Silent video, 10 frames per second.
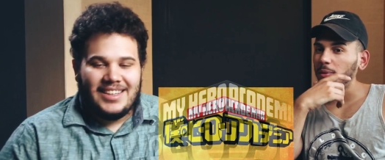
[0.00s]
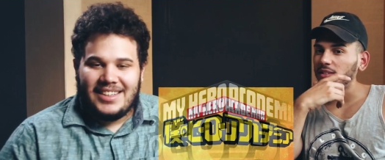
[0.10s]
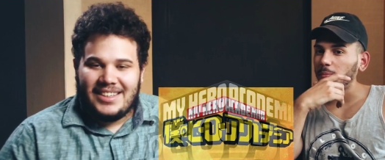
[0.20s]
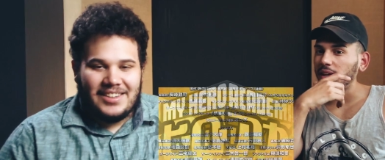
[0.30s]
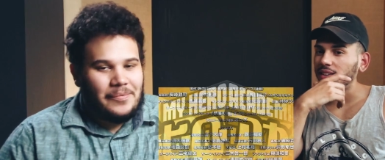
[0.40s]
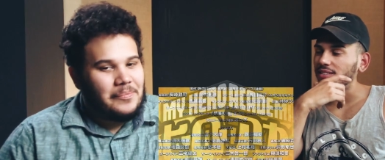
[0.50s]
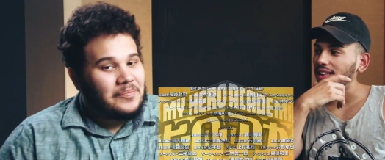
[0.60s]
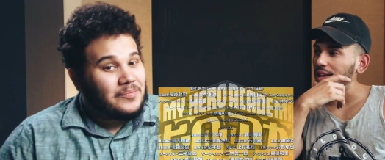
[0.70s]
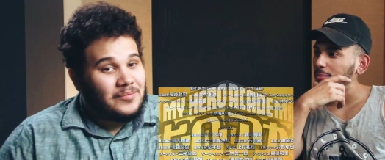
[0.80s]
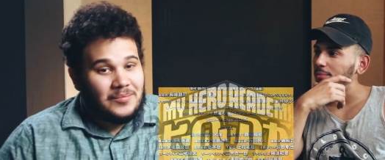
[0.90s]
Speaker 1: about to make his
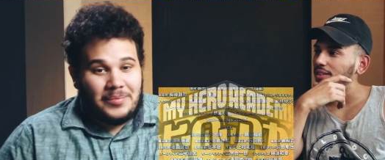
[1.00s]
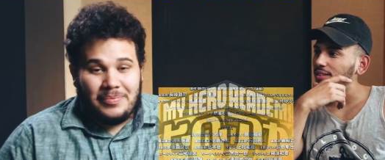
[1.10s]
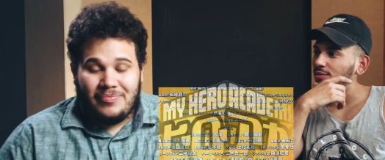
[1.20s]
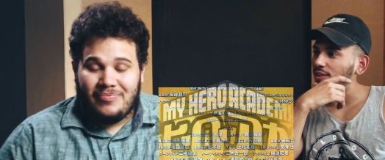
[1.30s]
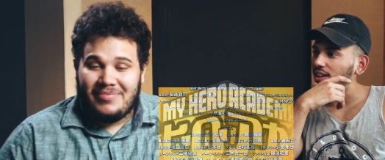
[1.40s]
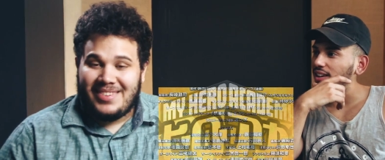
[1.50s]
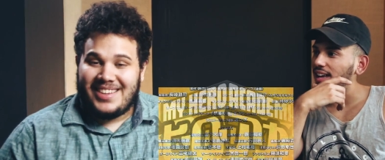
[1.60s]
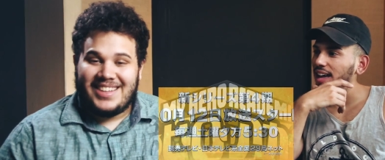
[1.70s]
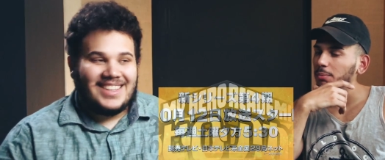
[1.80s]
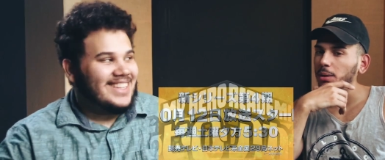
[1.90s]
name in the fucking
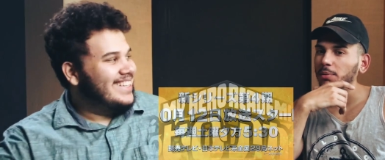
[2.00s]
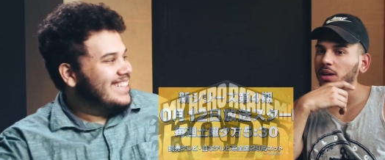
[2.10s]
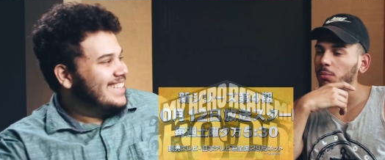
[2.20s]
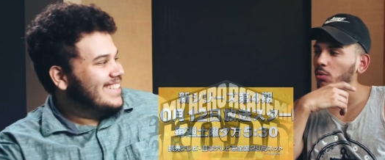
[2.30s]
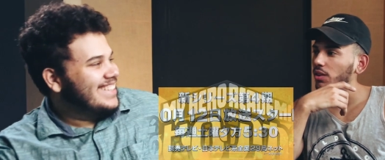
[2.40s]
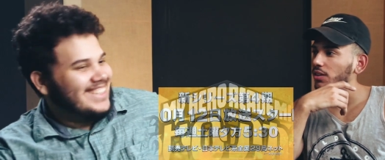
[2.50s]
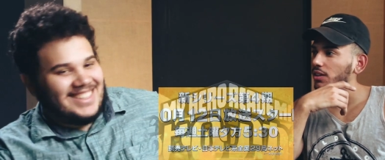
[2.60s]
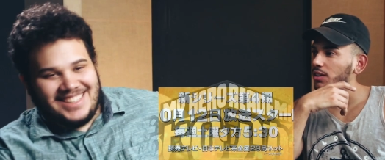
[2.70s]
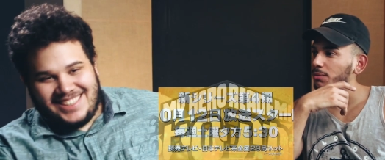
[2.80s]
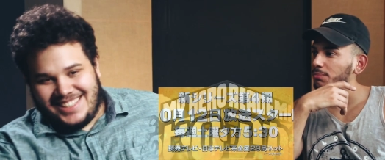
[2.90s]
academy and become one of
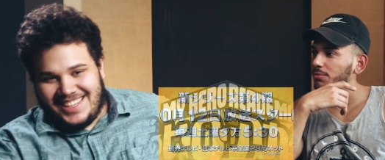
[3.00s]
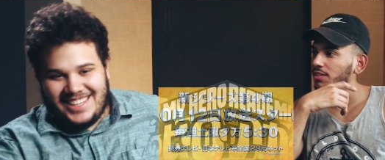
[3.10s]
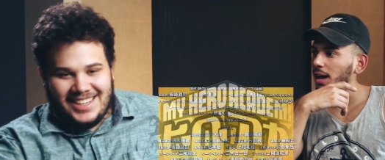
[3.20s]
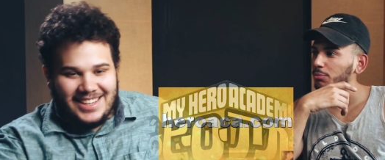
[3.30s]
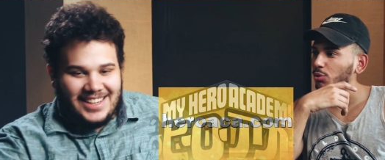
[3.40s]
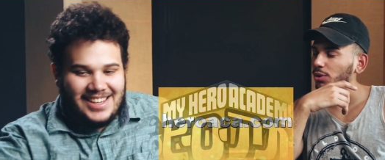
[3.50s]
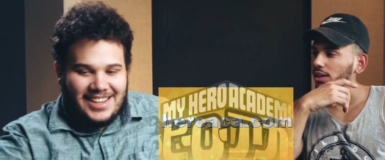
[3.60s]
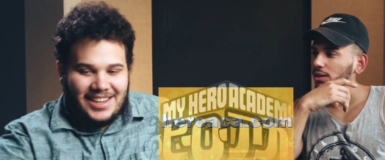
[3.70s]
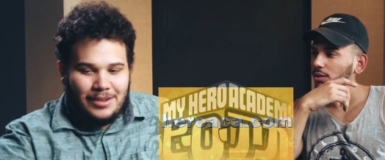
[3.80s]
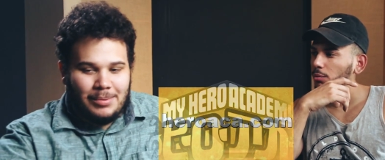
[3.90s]
the um top
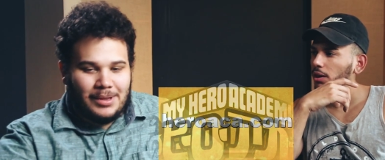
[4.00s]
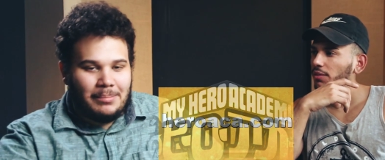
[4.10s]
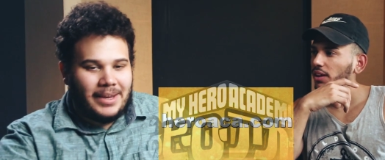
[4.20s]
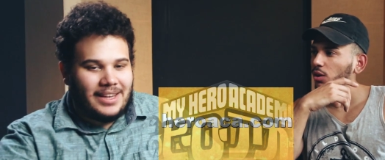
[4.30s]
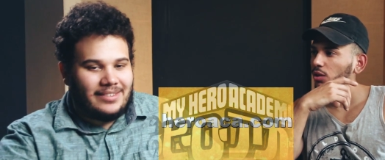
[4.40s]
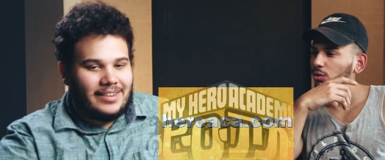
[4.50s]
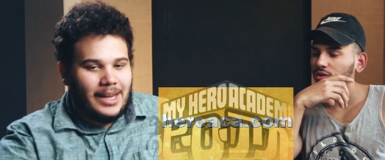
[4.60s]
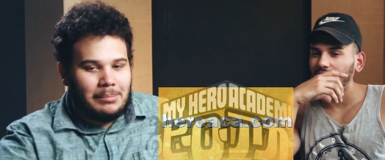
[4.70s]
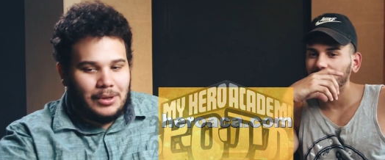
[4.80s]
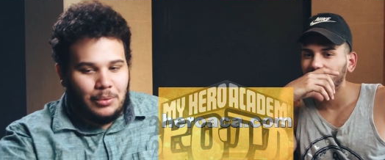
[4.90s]
three. He's about to make his
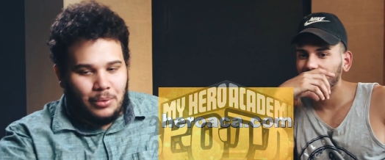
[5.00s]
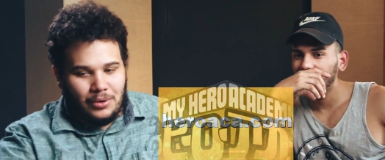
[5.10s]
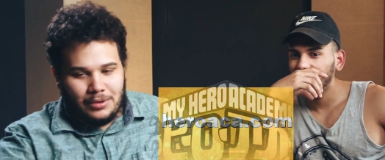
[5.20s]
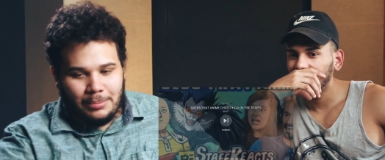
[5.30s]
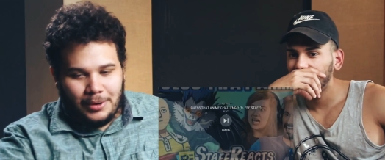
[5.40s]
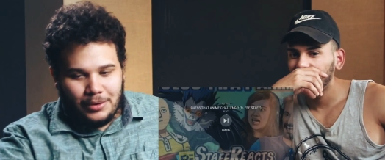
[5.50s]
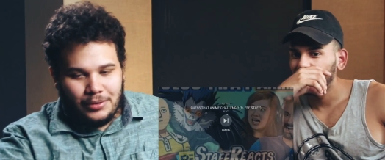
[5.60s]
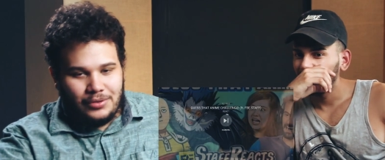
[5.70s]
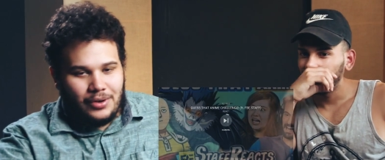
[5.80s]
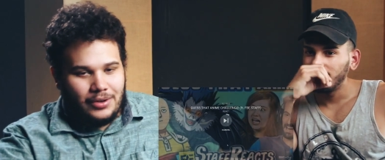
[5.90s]
name guys. in the world, bro.
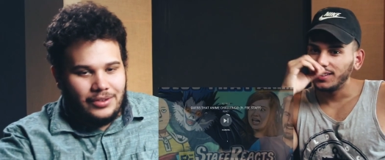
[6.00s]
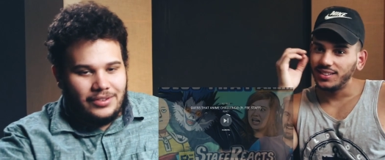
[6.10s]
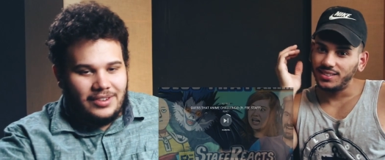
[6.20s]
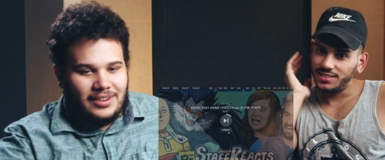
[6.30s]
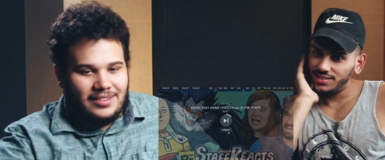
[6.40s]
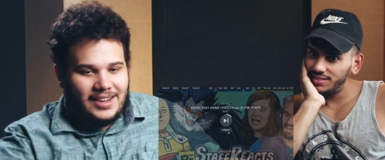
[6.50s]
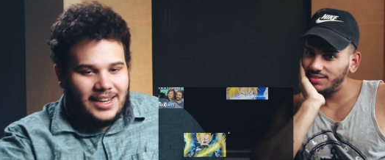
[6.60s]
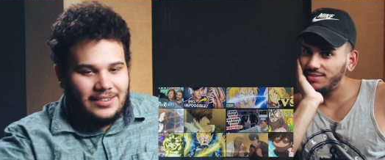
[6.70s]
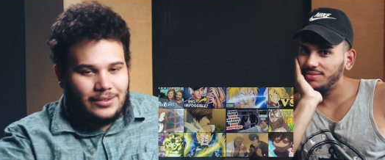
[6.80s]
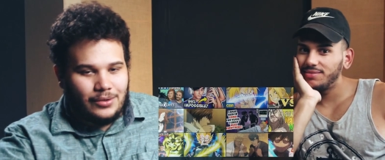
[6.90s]
Speaker 2: You talk you see these
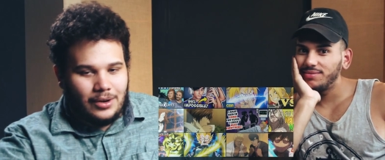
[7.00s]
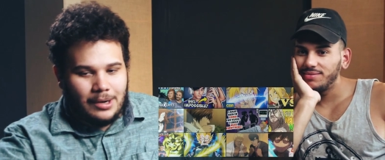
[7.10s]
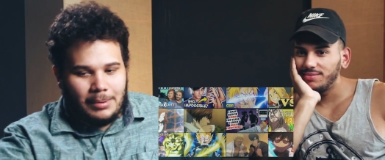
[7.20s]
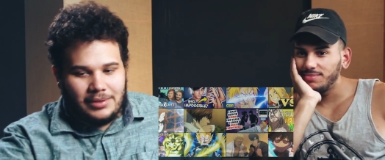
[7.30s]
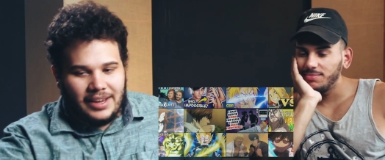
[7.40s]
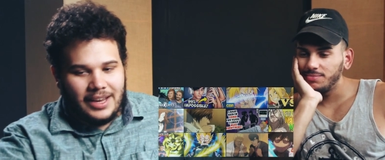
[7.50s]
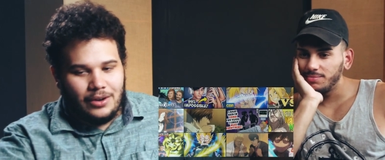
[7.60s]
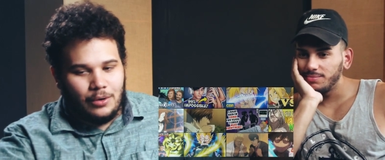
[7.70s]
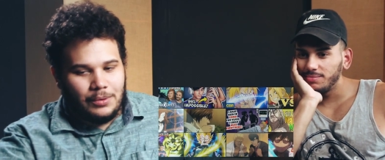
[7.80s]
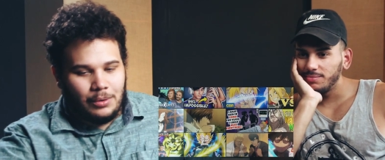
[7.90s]
guys? They're talking about
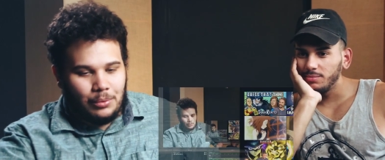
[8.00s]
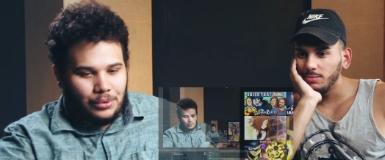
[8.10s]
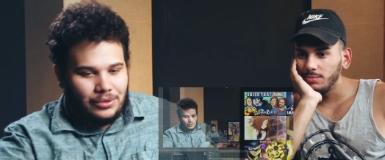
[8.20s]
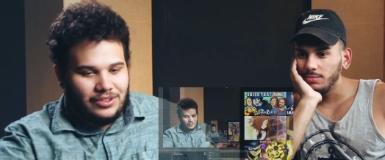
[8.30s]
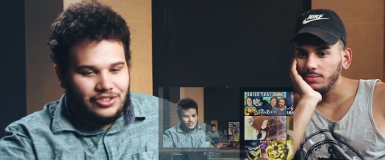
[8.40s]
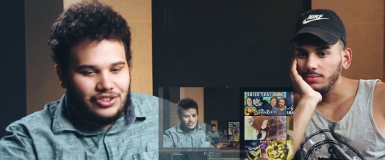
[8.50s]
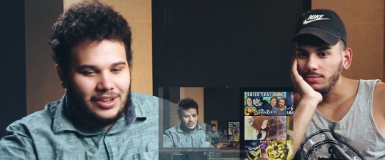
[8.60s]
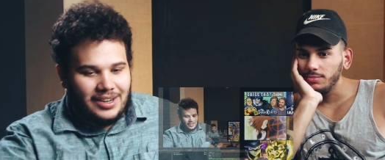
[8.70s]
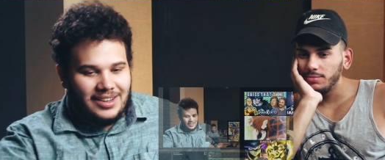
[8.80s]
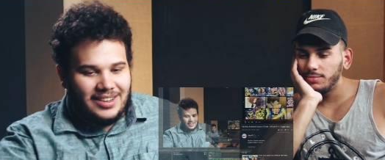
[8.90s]
taking over the world and
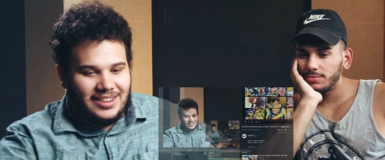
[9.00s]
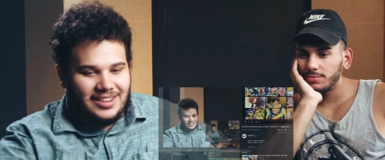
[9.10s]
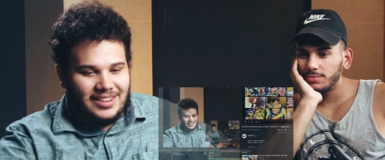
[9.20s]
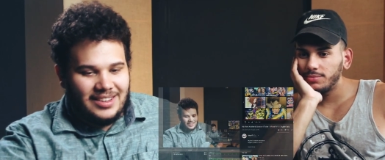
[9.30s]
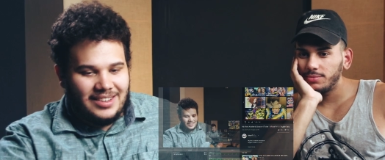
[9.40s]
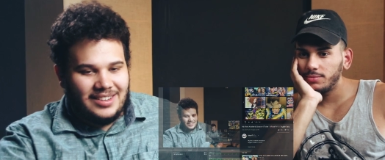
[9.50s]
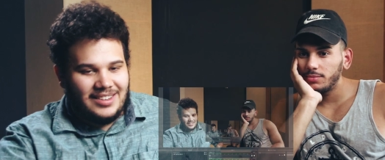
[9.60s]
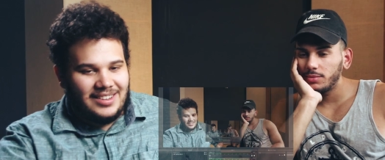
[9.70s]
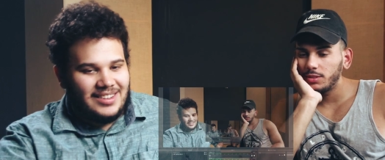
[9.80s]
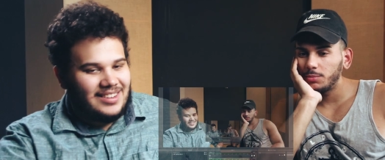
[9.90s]
Speaker 1: shit
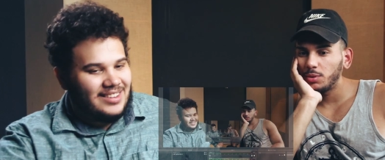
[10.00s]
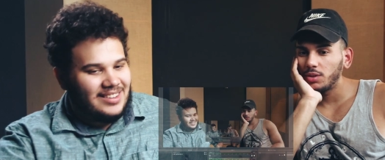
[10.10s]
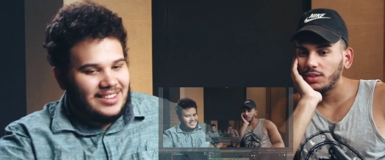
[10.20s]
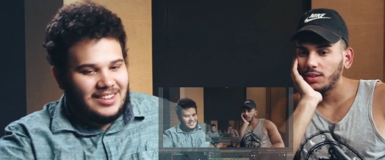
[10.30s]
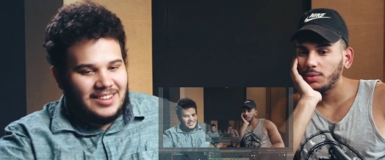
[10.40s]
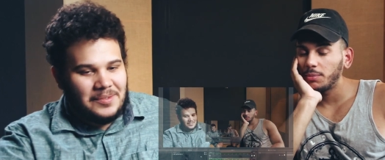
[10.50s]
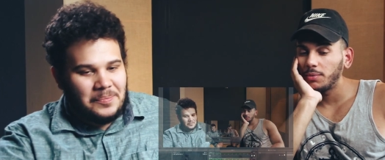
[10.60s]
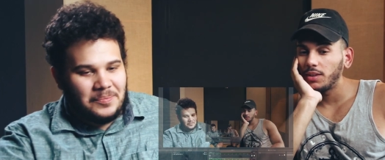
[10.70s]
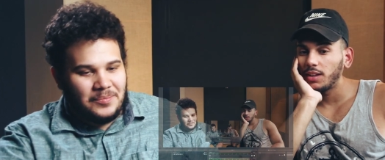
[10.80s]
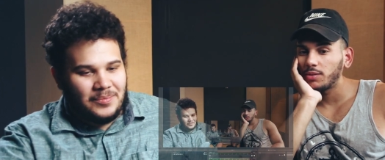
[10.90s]
bro. That's what
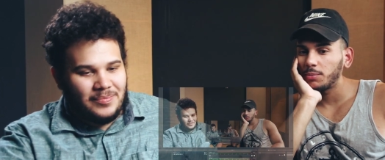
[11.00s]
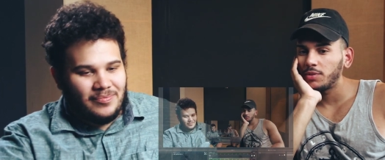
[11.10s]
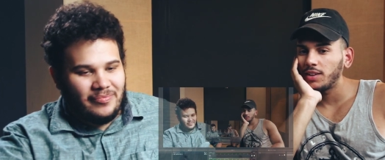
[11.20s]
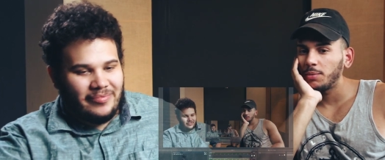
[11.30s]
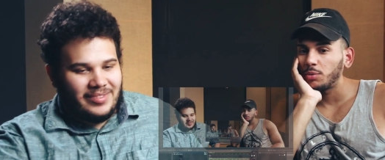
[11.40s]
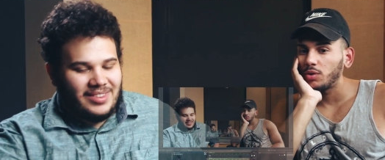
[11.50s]
that's what I'm saying,